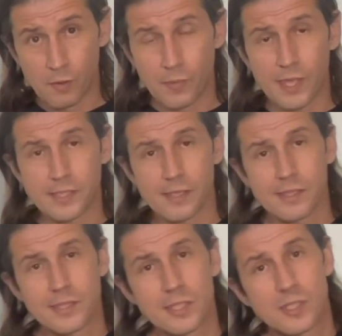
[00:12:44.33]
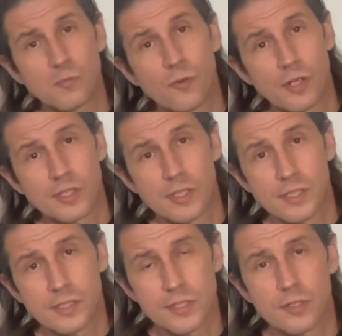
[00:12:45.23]
But that's how the system works. I
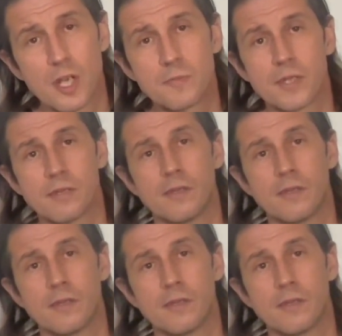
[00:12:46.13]
just described it.